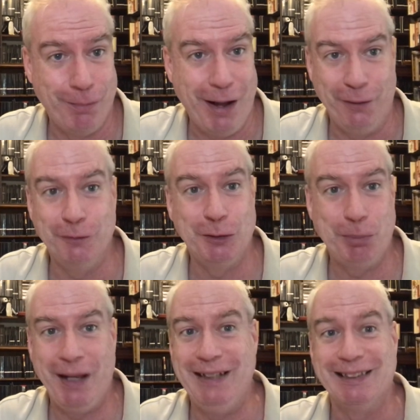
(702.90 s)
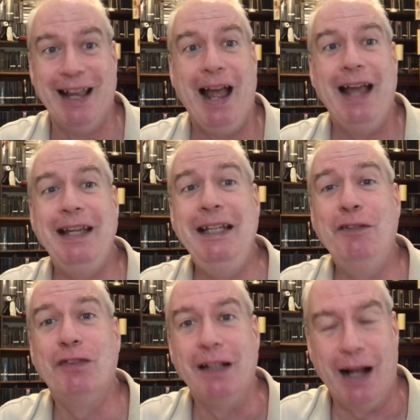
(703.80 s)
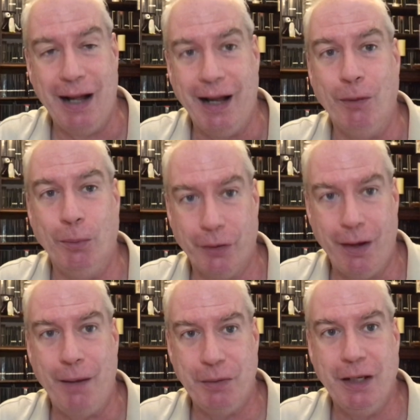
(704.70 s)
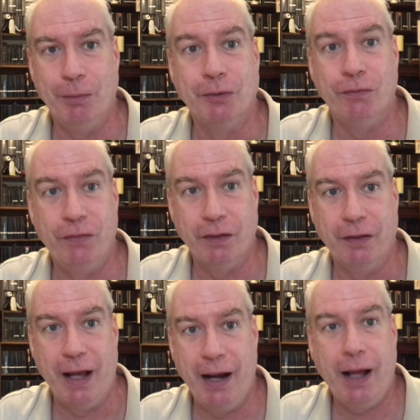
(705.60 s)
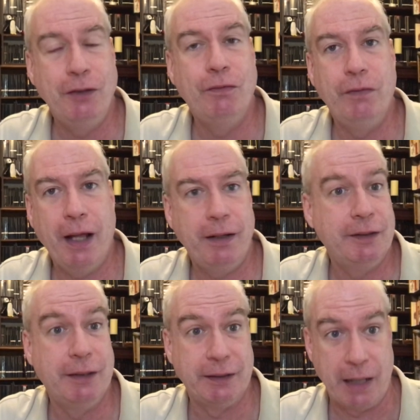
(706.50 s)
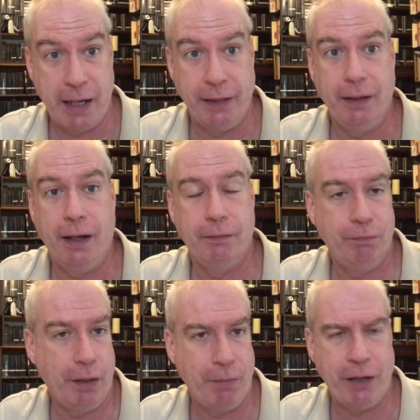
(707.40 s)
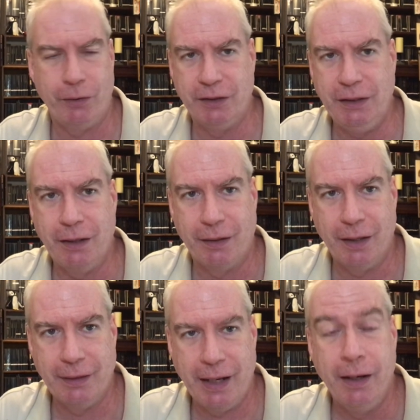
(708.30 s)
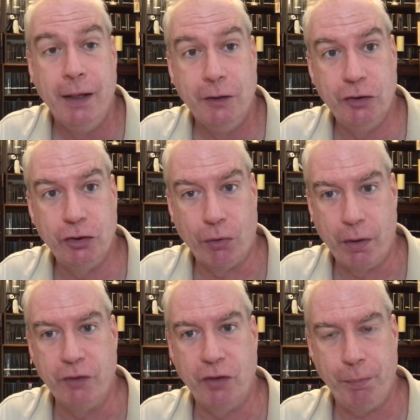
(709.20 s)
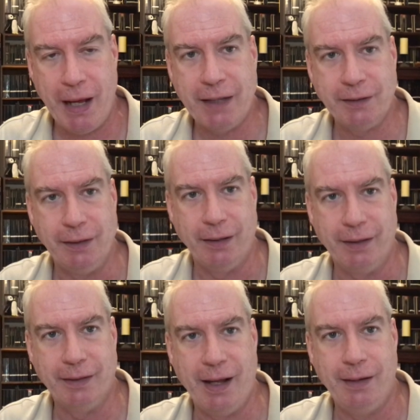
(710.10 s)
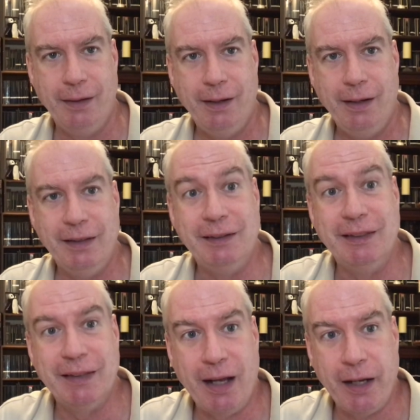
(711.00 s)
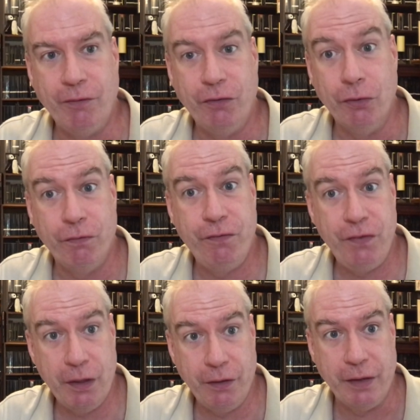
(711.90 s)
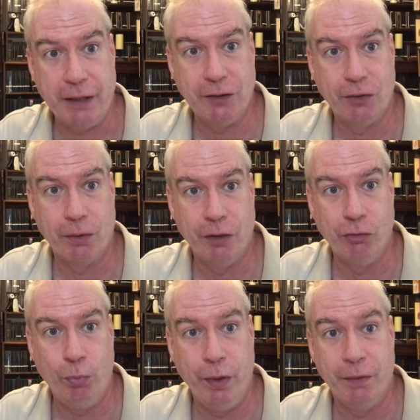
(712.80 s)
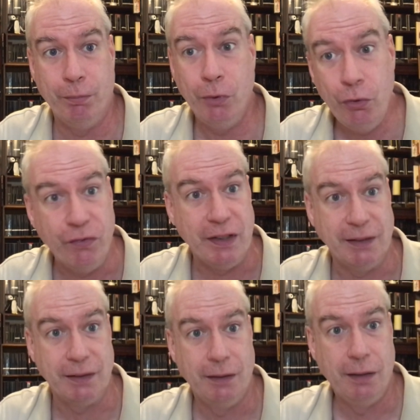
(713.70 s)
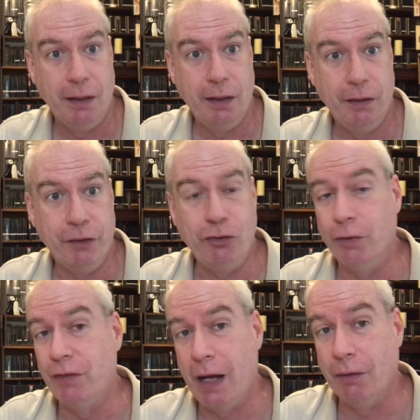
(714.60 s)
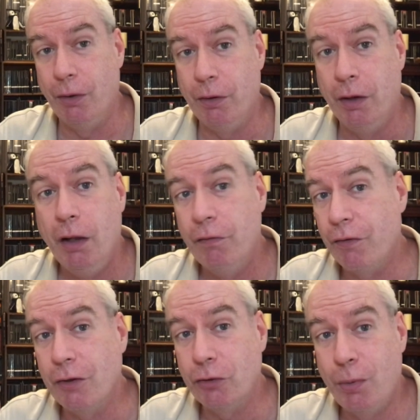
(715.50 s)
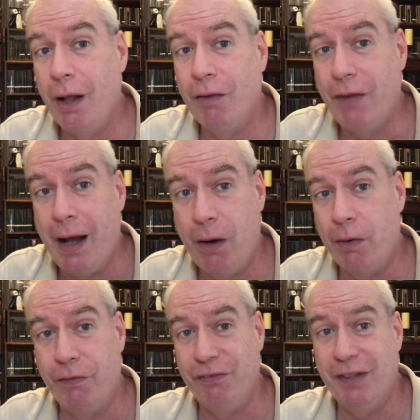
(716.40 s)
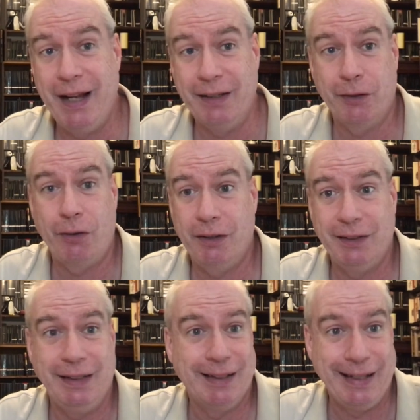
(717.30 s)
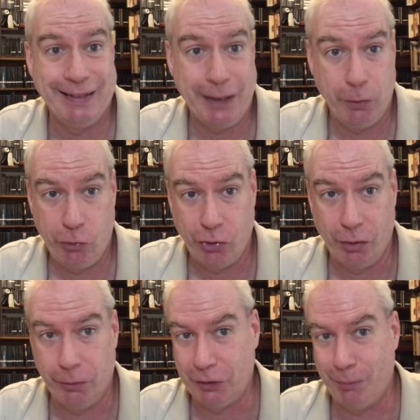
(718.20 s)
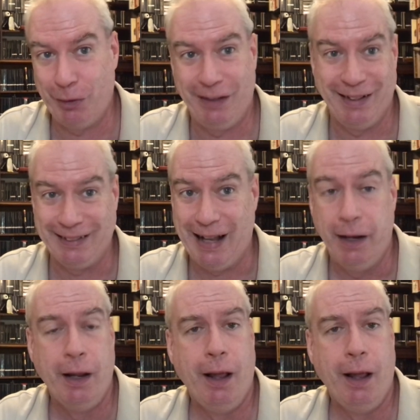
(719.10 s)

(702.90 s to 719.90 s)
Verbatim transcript: amount of space. Even I will not be able to fill that. I could. That is designed, a, a micro SD card like that, storage capacity like that, is designed for you to fill that storage with movies that you have downloaded for your 12 hour flight across the Atlantic Ocean or something like that